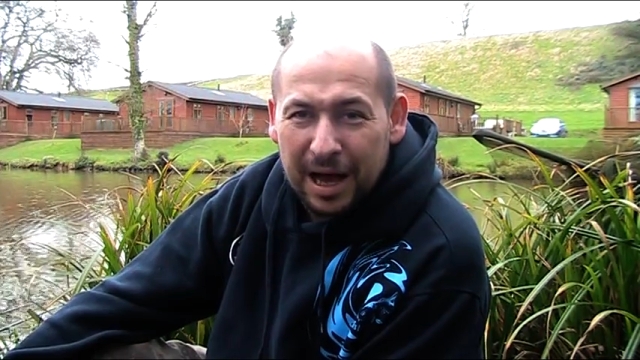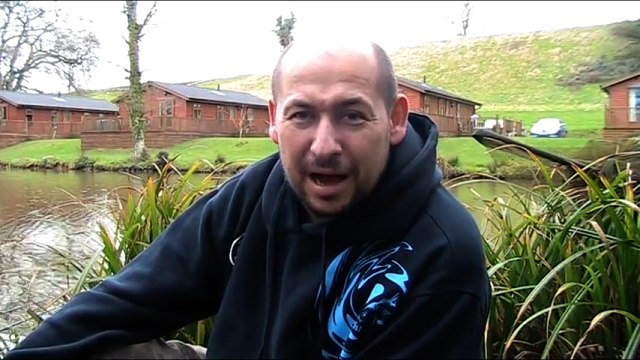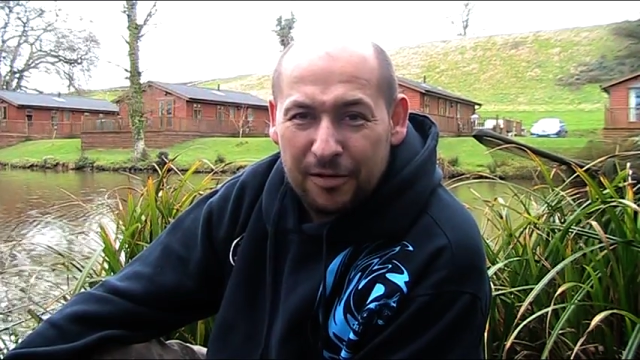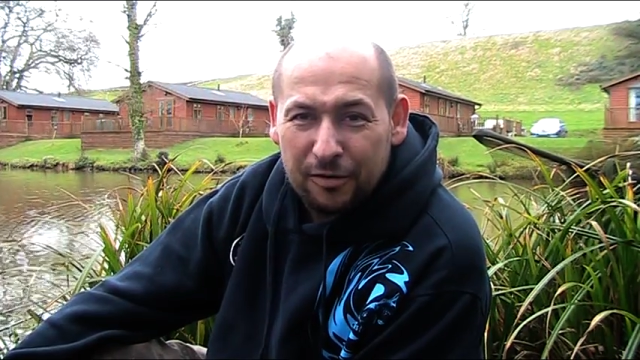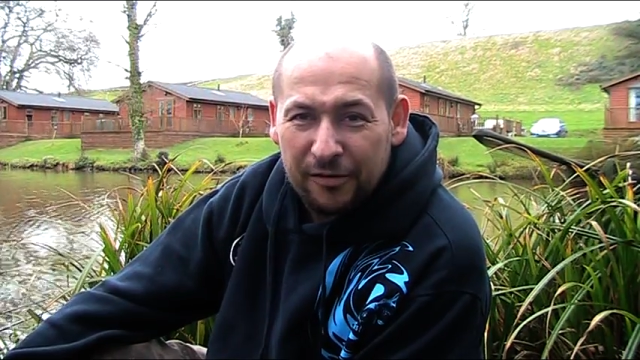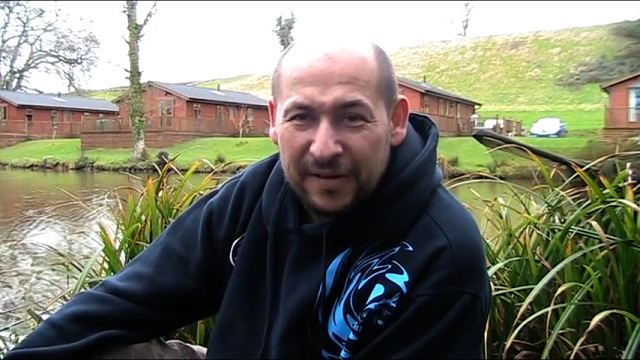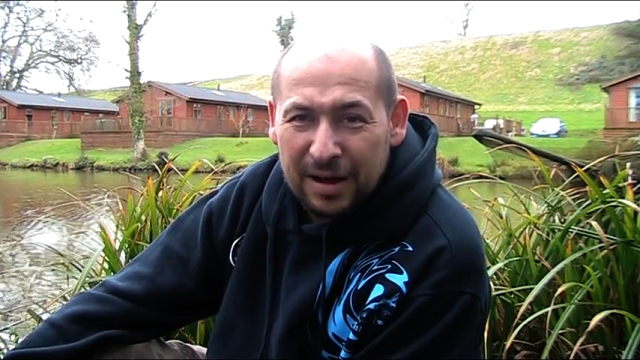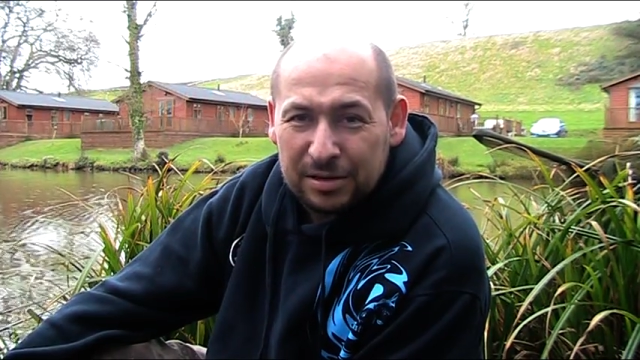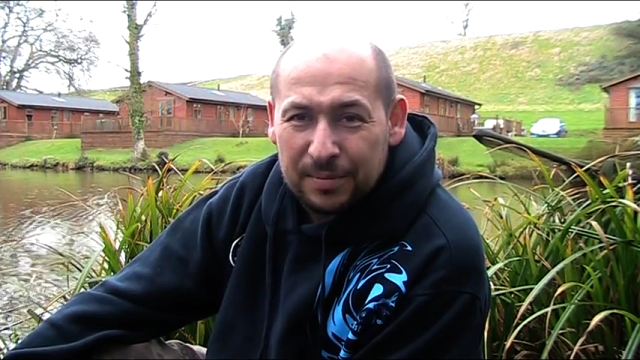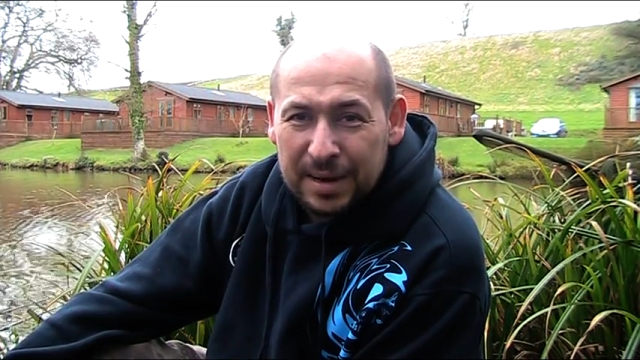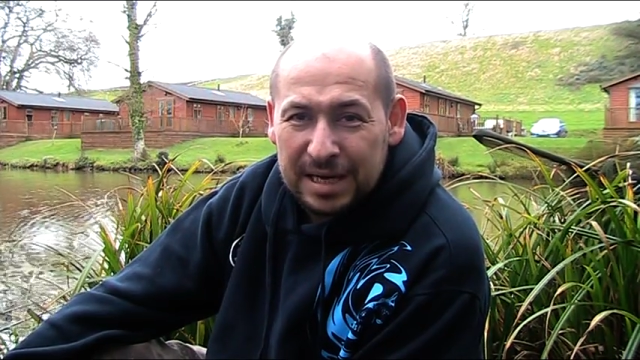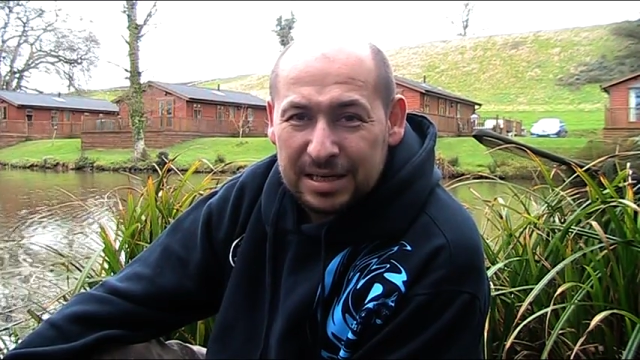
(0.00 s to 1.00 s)
get over
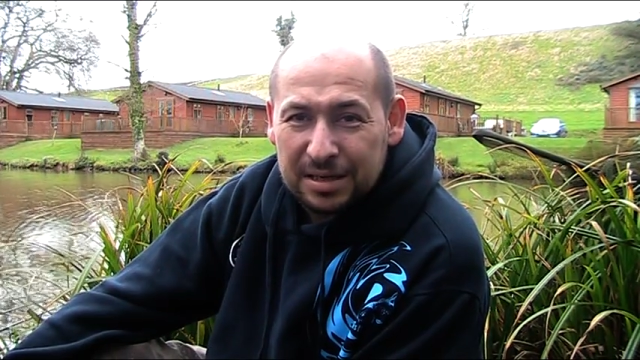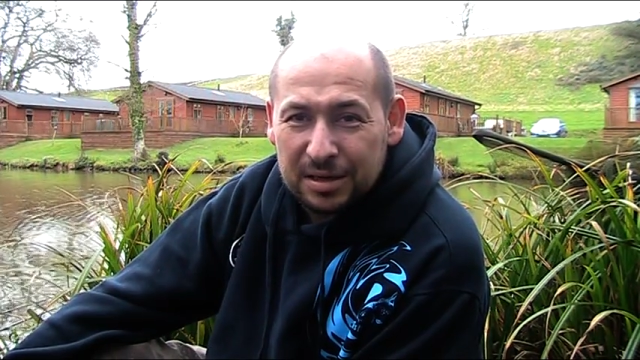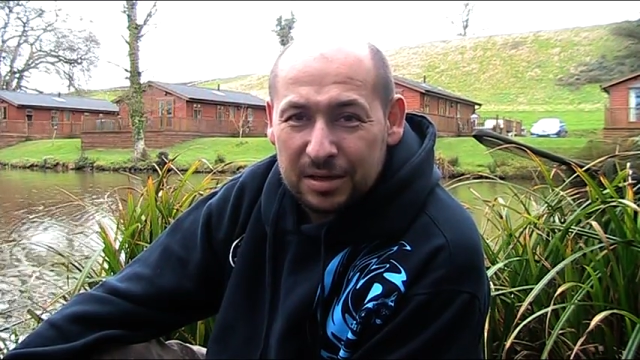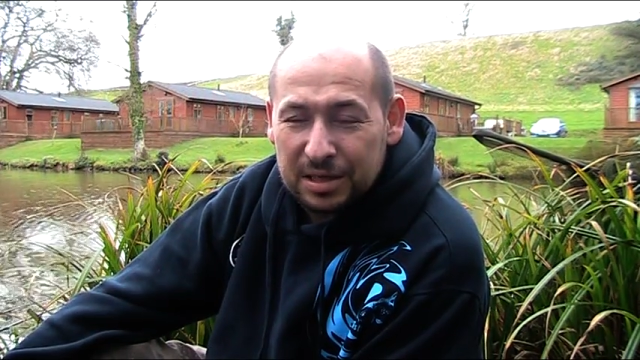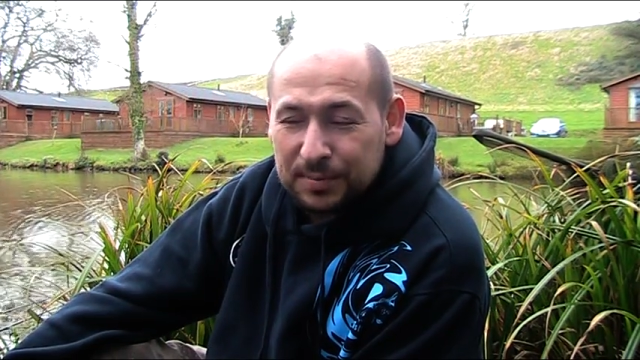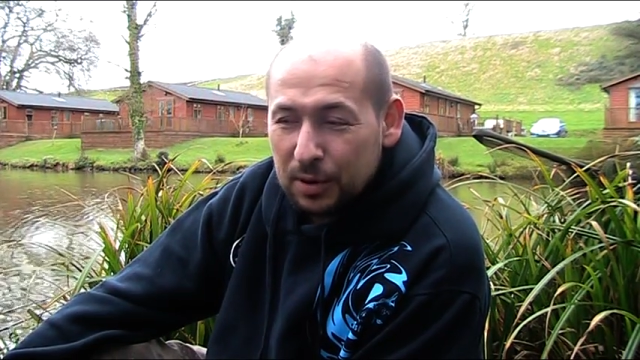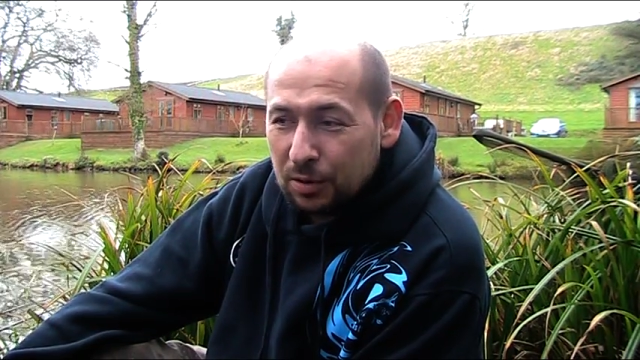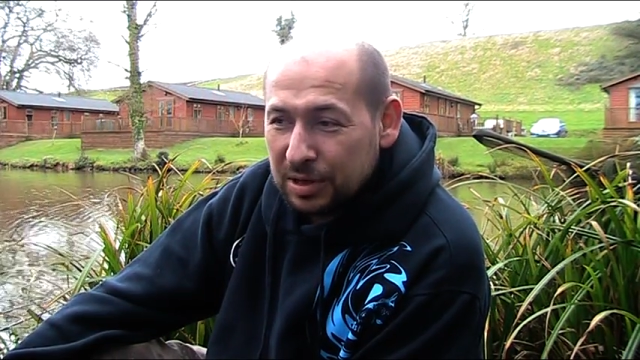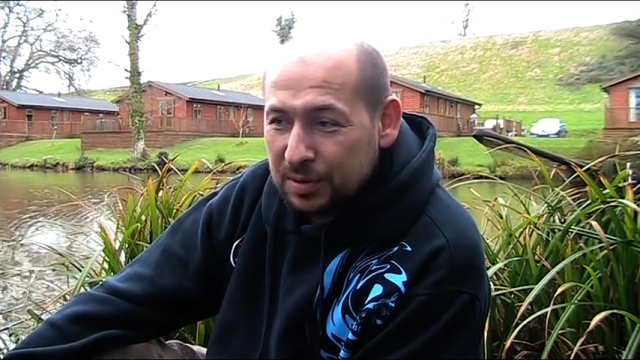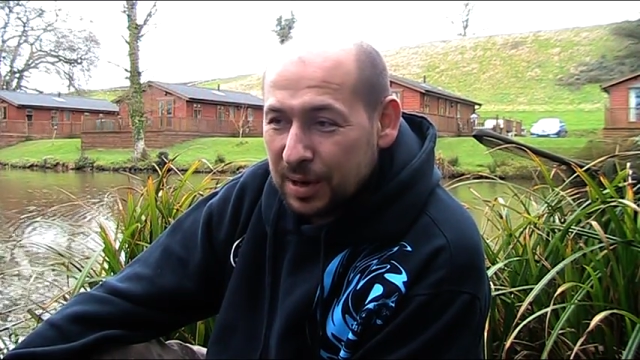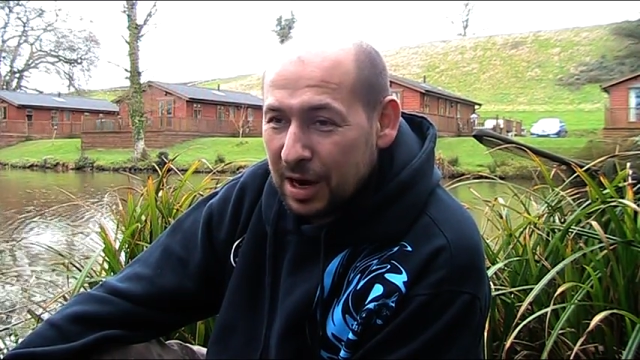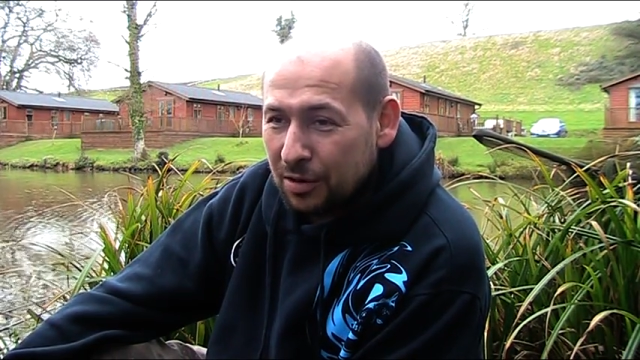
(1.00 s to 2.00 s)
1,000 metres on the spool
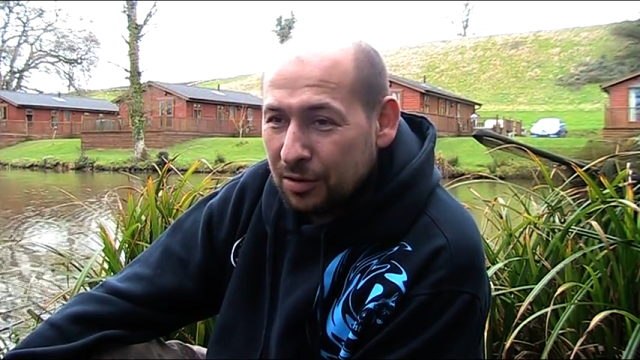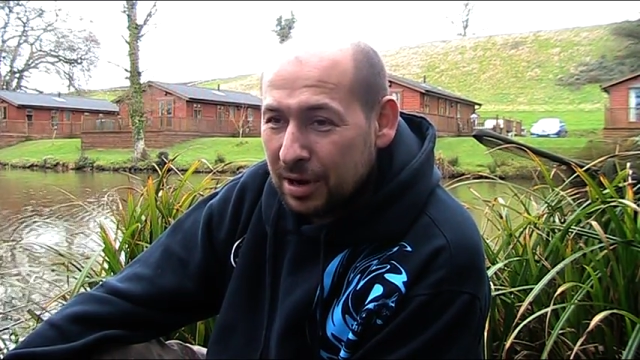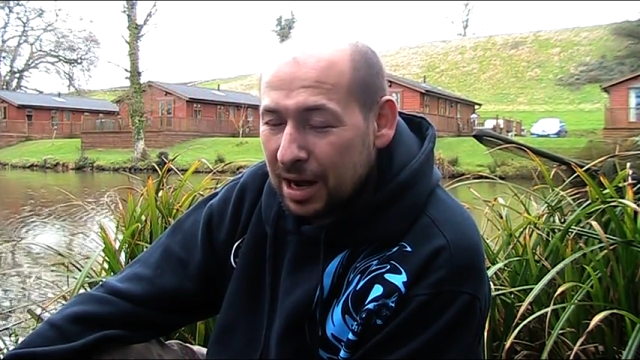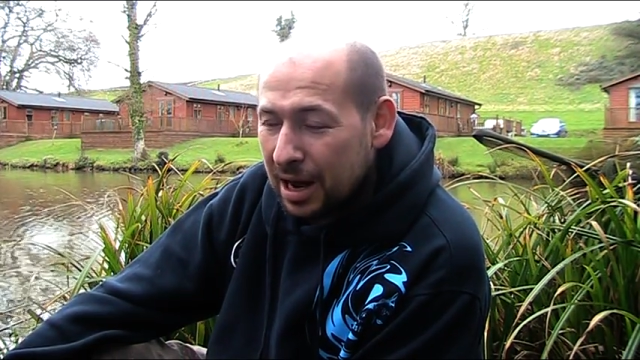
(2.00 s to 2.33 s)
as well.